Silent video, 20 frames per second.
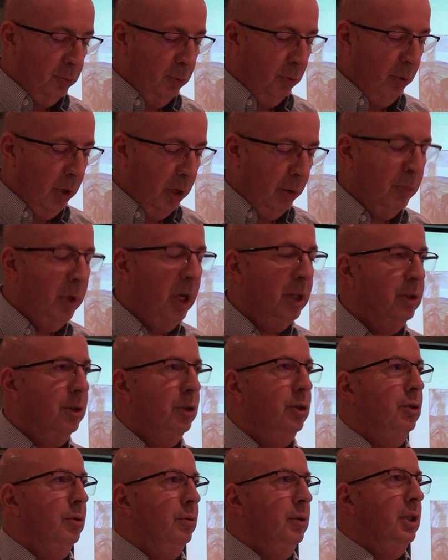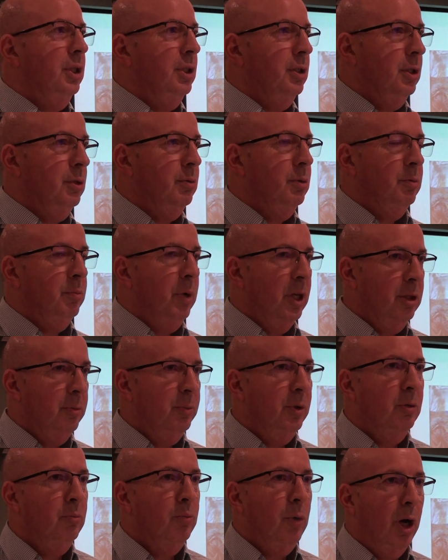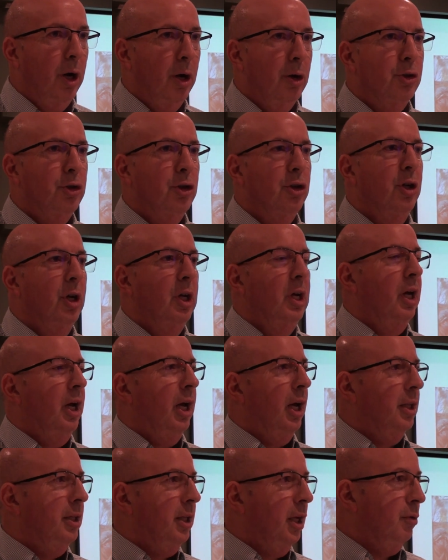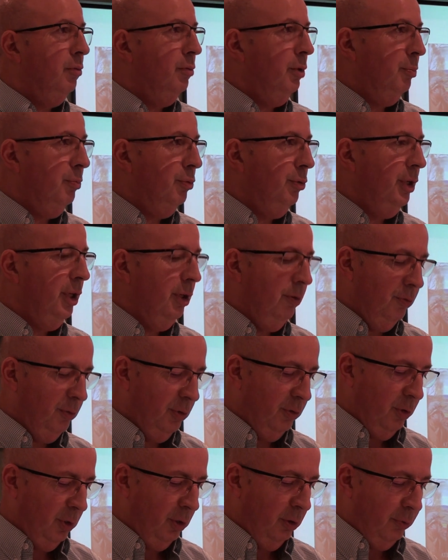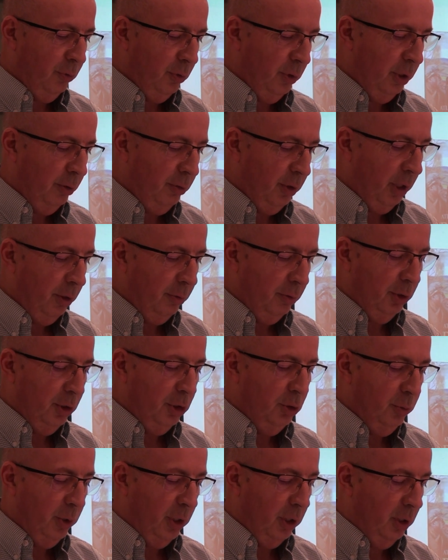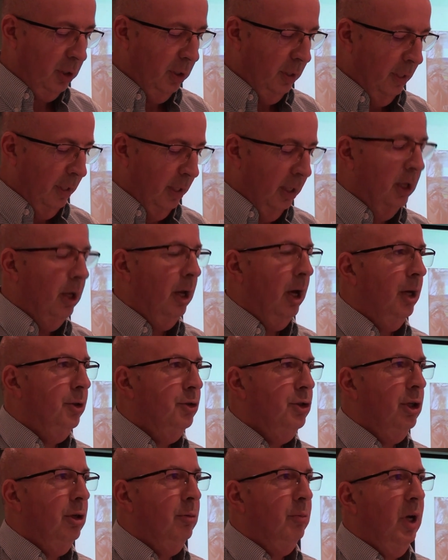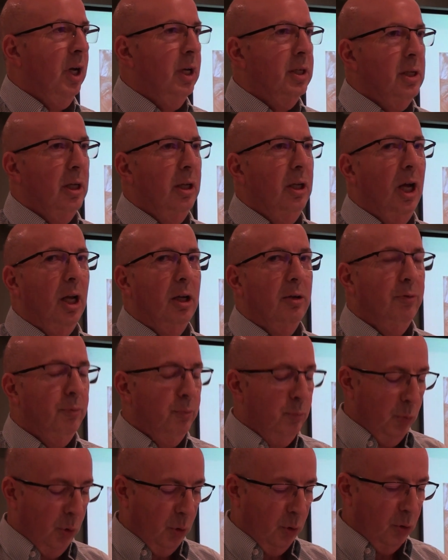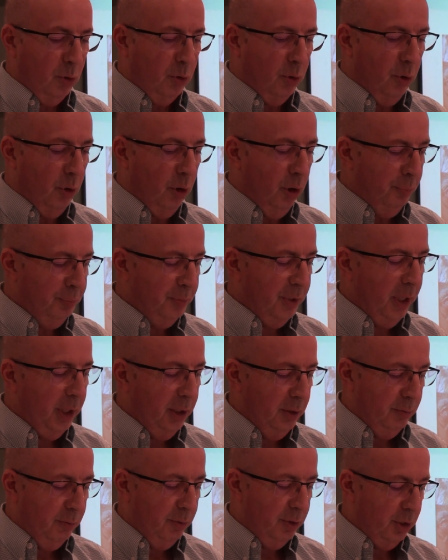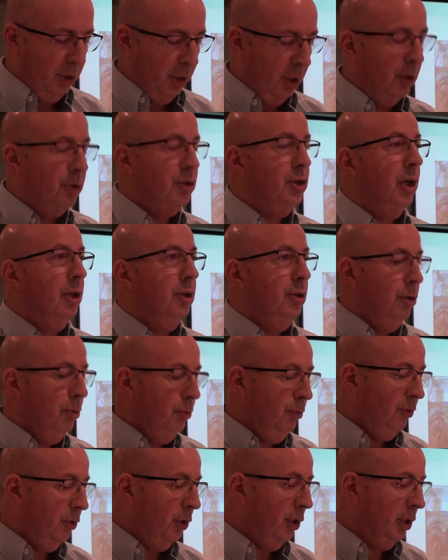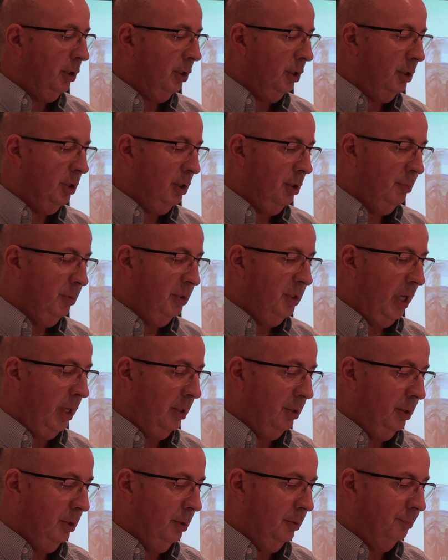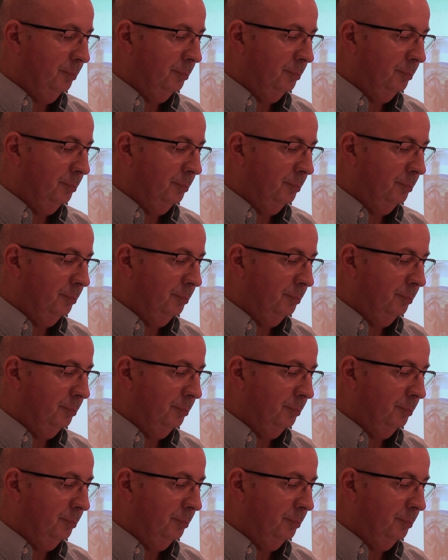We were meant to do this. This was meant to be in March and then reprieved here for Heritage Week. And Jim has a lot of more updated research and new findings to present.